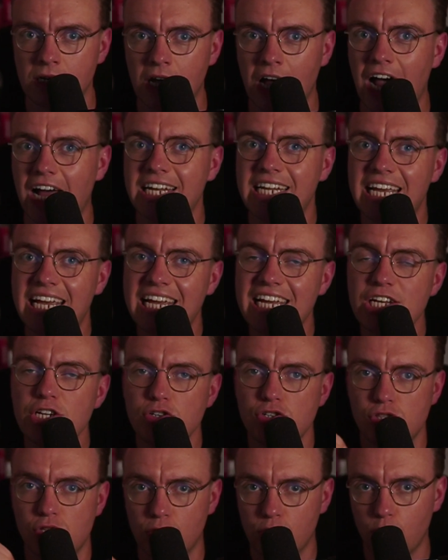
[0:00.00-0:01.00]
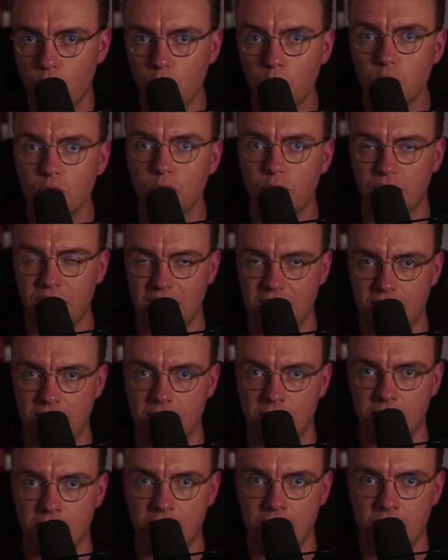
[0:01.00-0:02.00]
And here's the cool thing
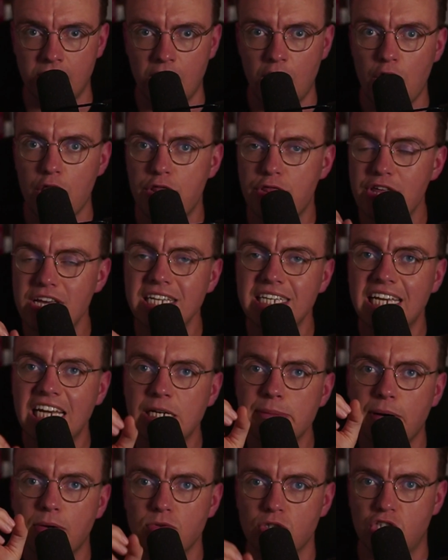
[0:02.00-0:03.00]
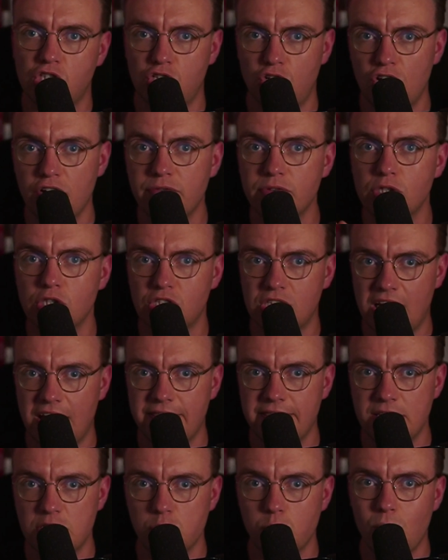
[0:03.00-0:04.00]
thinking about serverless
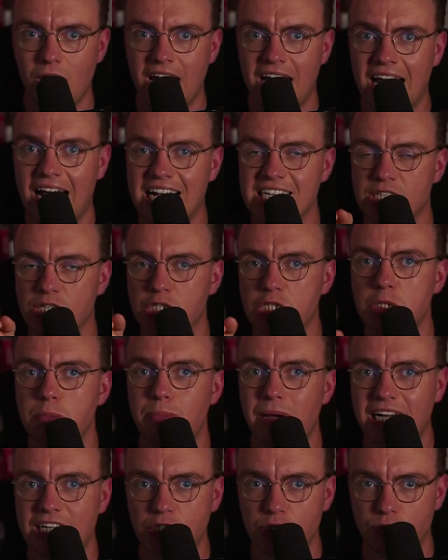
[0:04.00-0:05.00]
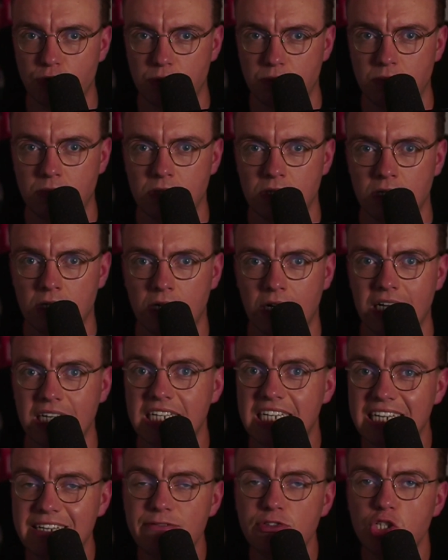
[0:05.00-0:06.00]
in this way as a spectrum
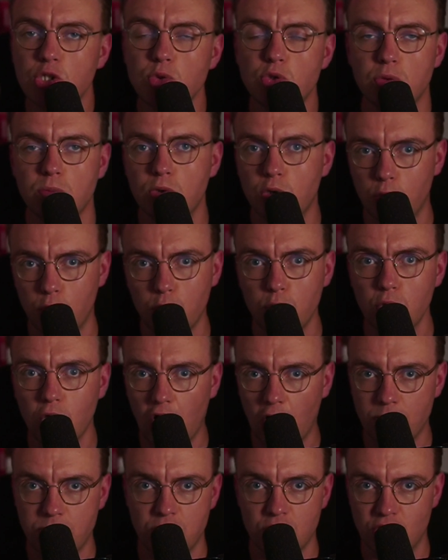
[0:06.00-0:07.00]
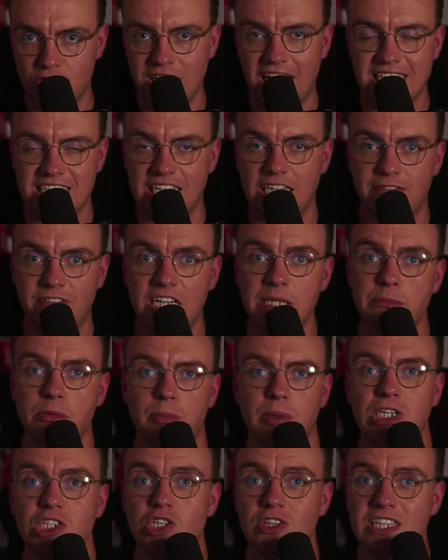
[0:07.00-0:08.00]
gives you some cool options as a developer
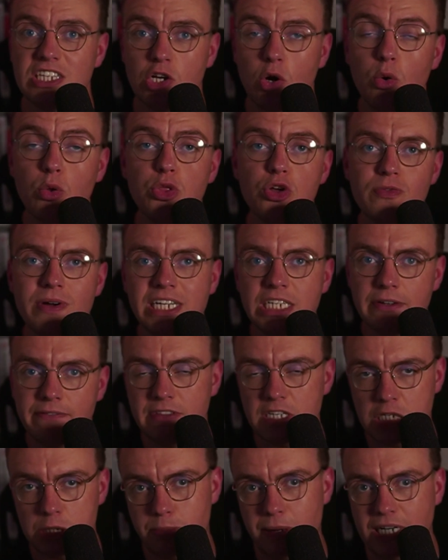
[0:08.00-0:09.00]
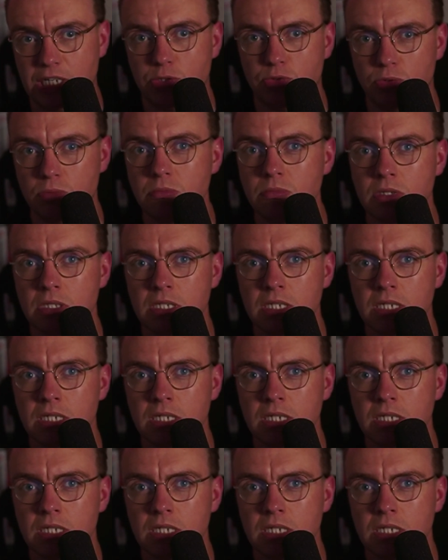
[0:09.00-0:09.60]
because at the other end of this spectrum,